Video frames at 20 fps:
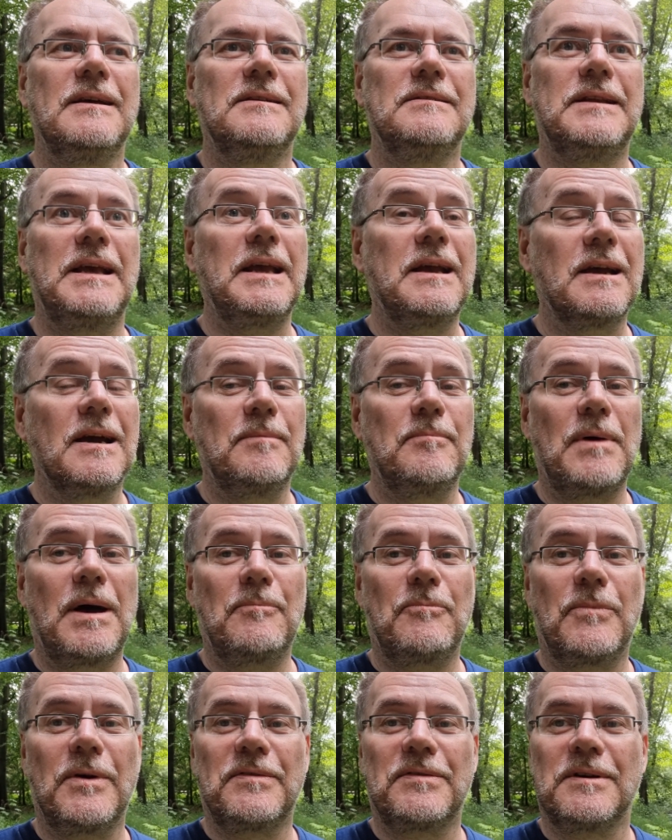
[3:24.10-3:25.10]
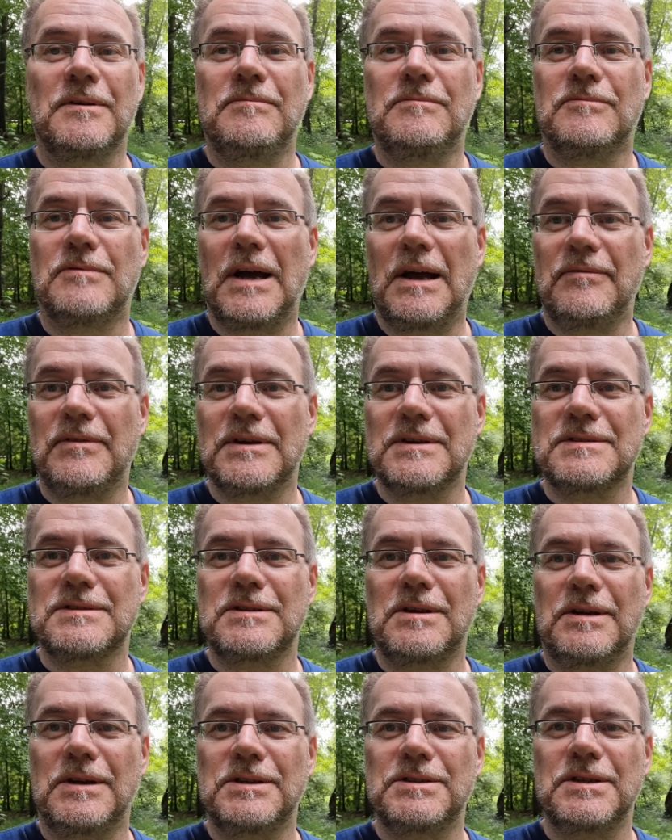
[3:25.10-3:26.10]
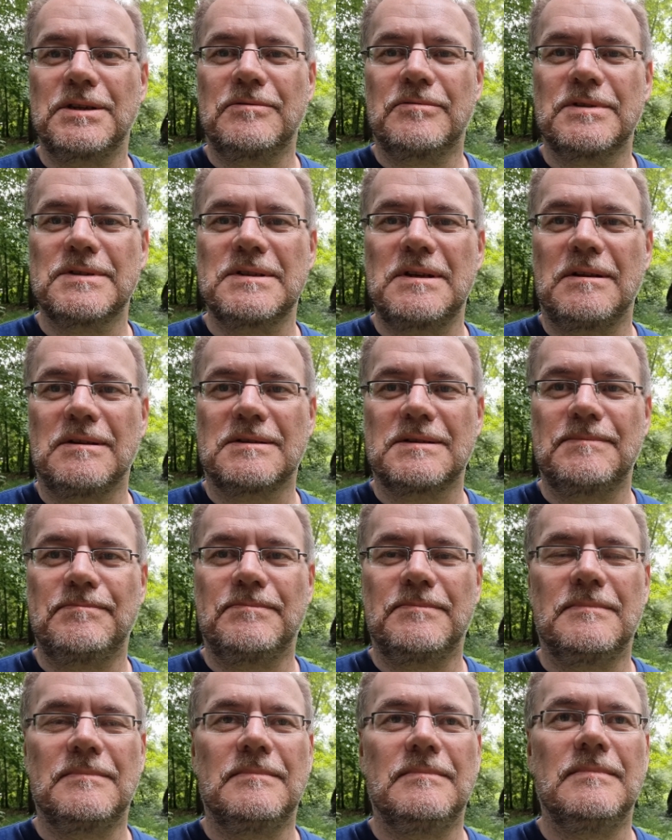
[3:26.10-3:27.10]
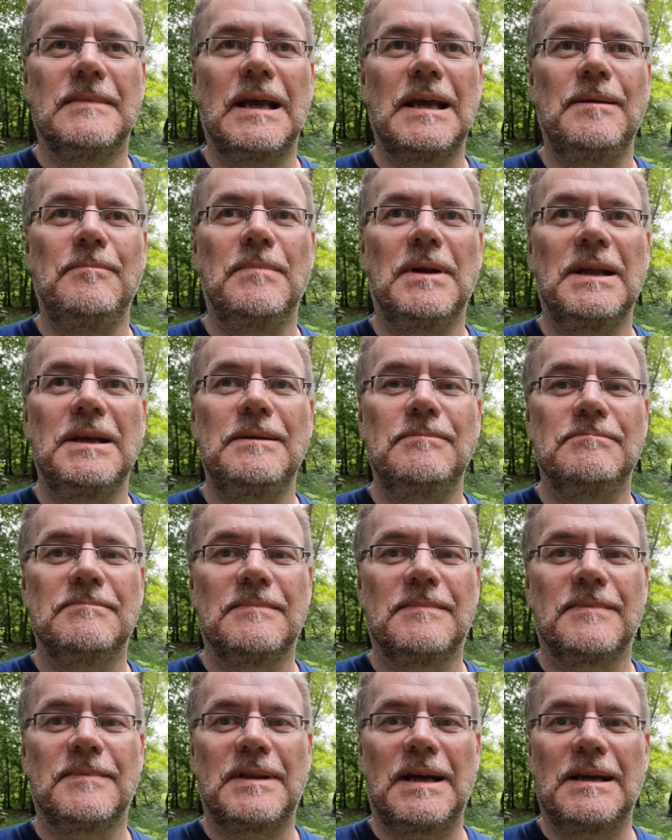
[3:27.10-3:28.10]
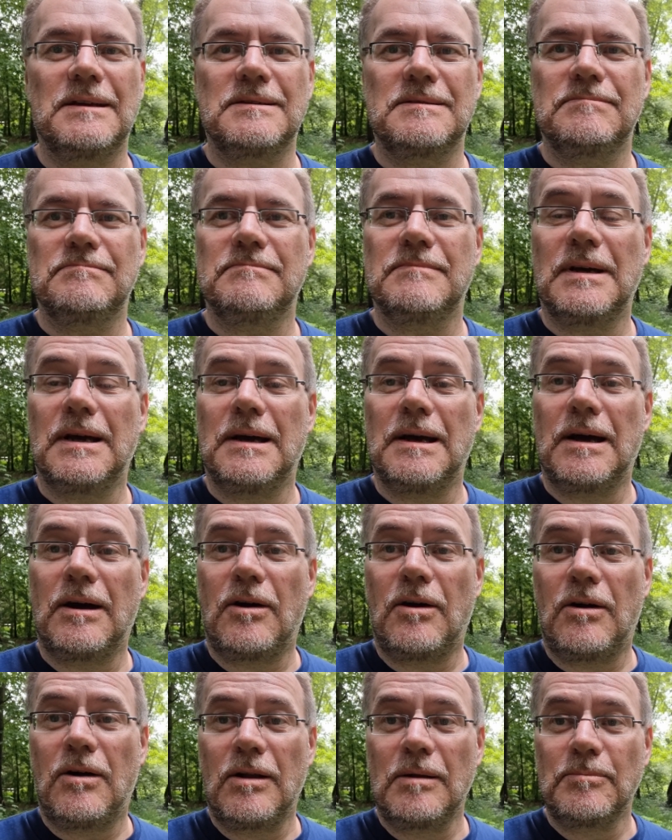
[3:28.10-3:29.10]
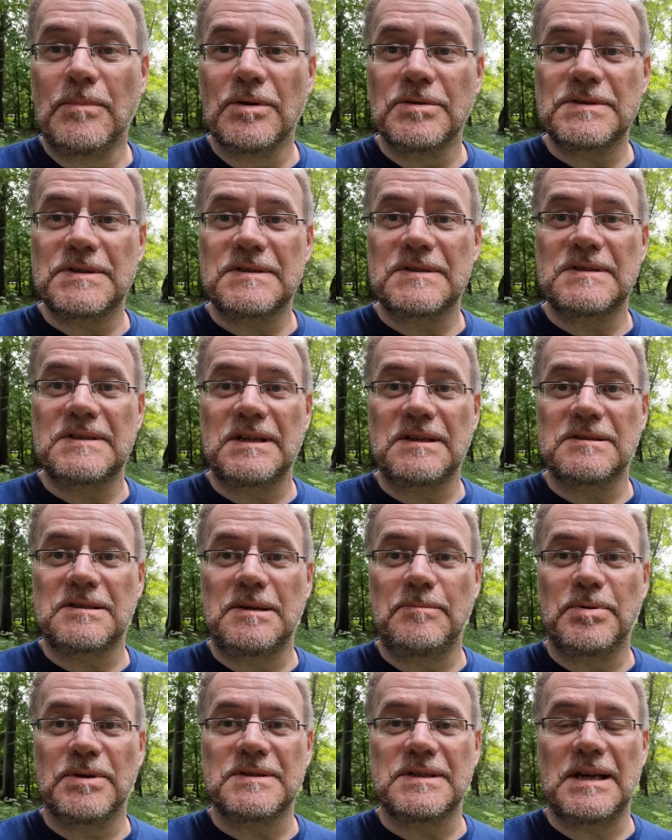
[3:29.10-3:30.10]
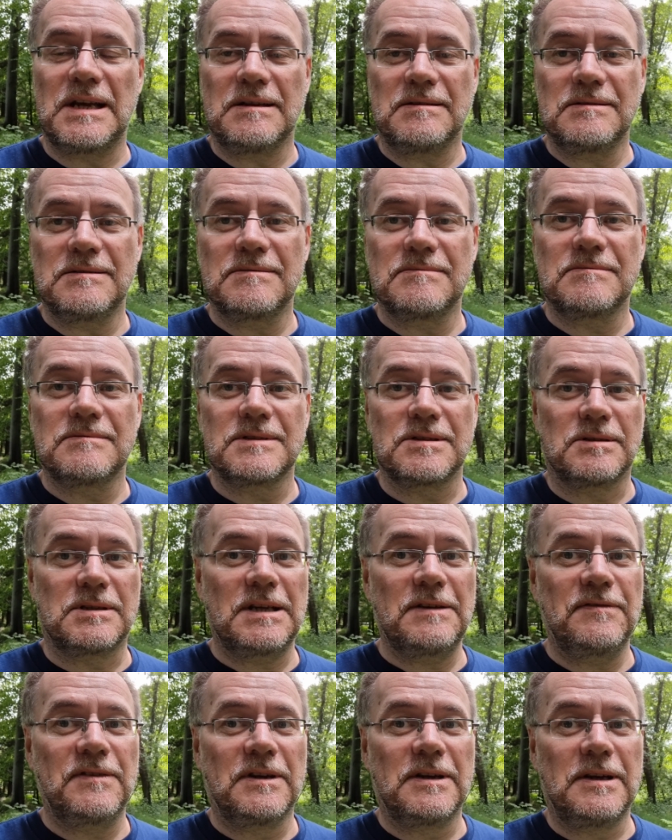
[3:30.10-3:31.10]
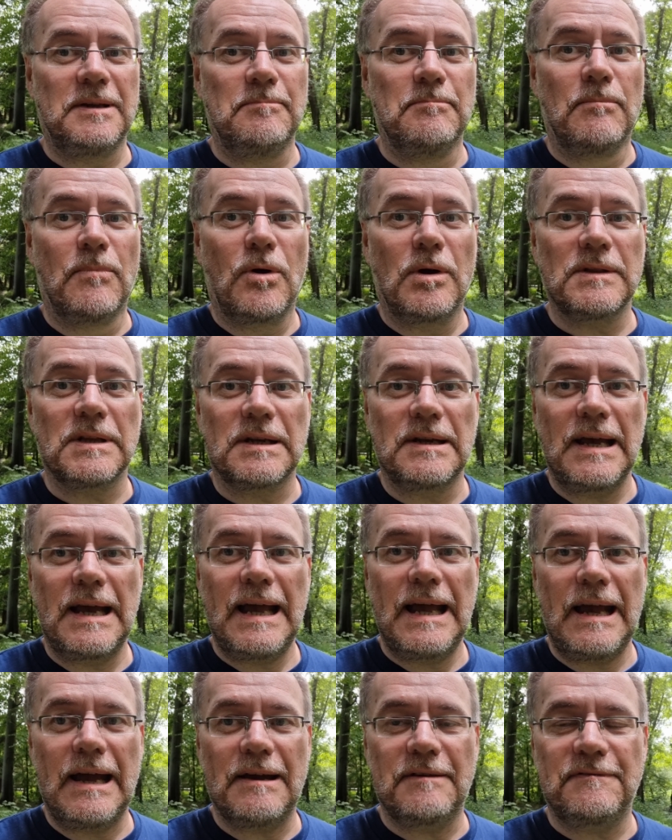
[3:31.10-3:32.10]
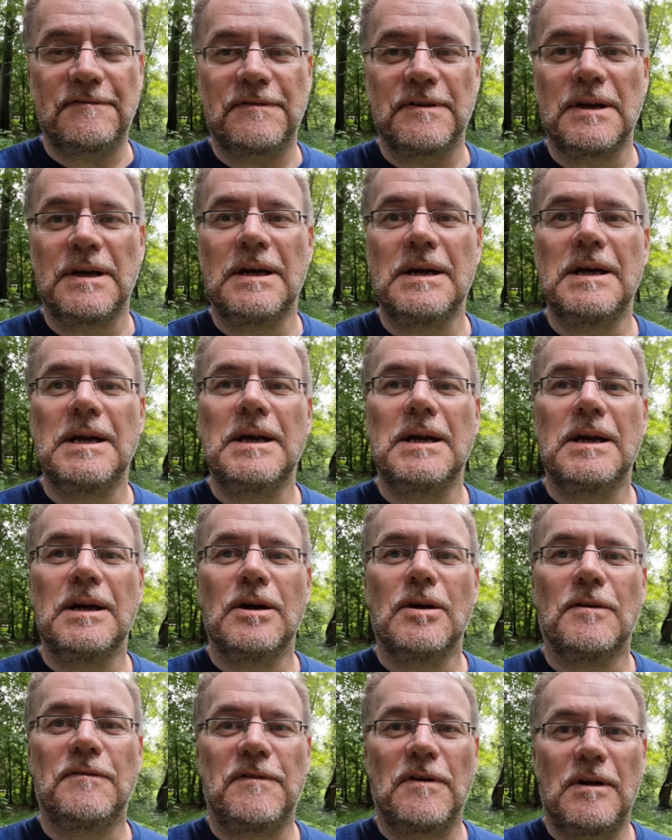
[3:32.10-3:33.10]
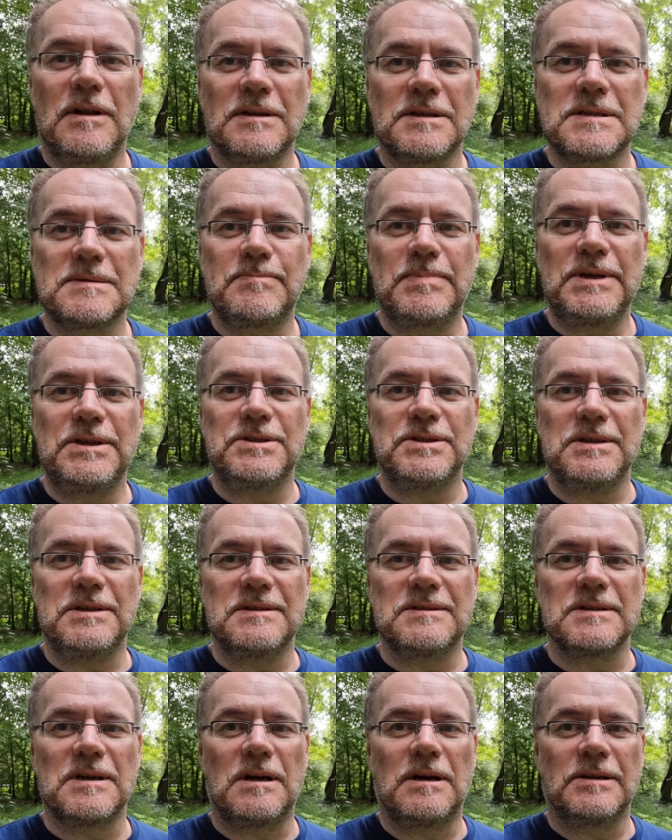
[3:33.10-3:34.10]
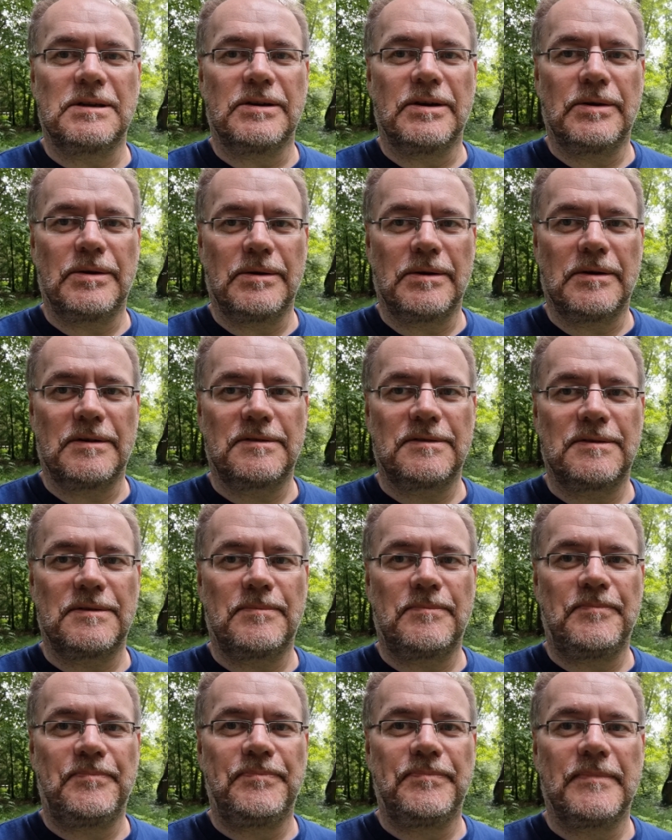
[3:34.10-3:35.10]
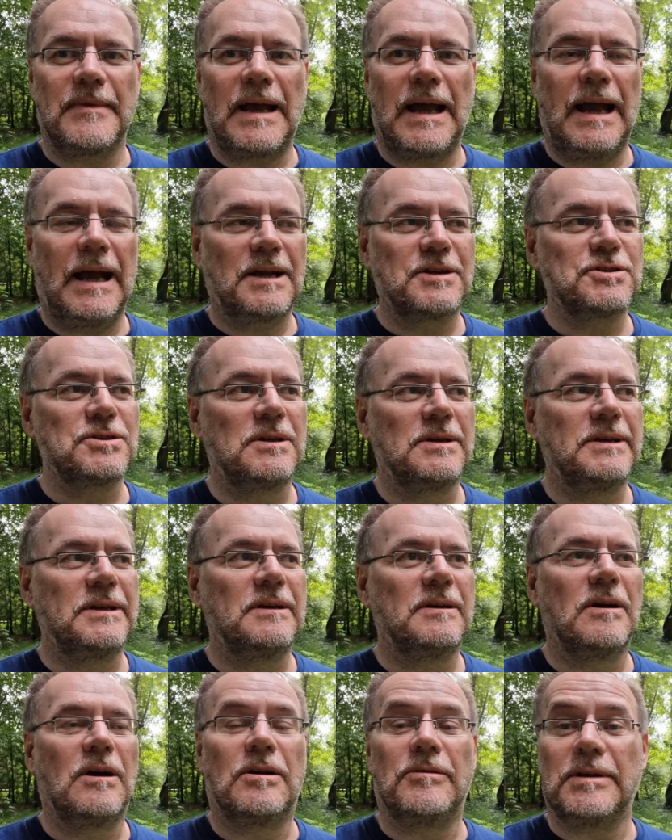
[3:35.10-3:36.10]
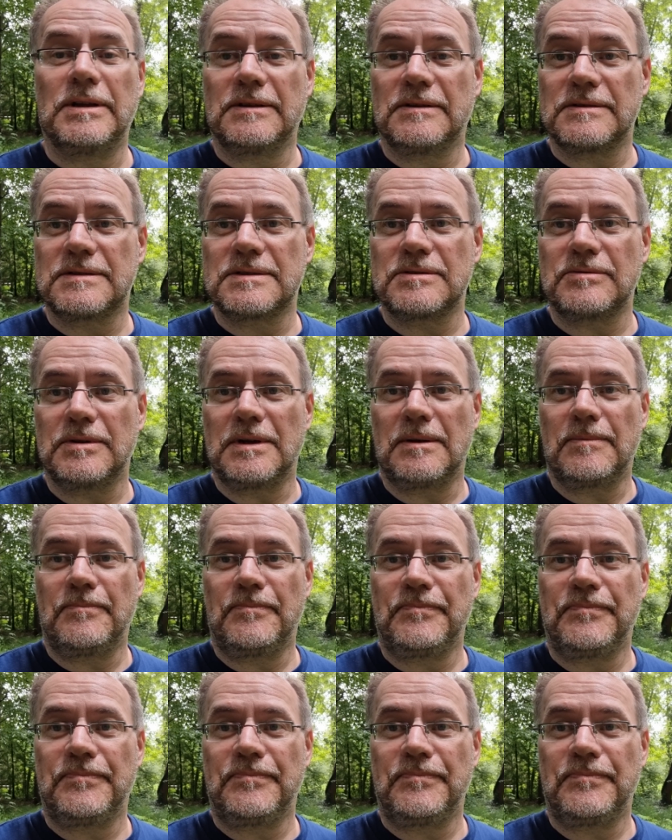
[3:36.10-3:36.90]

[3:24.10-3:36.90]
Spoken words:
they came up with a rather astonishing result. Namely, that almost 60%, so definitely more than half, of all the species on Earth actually are in the soil.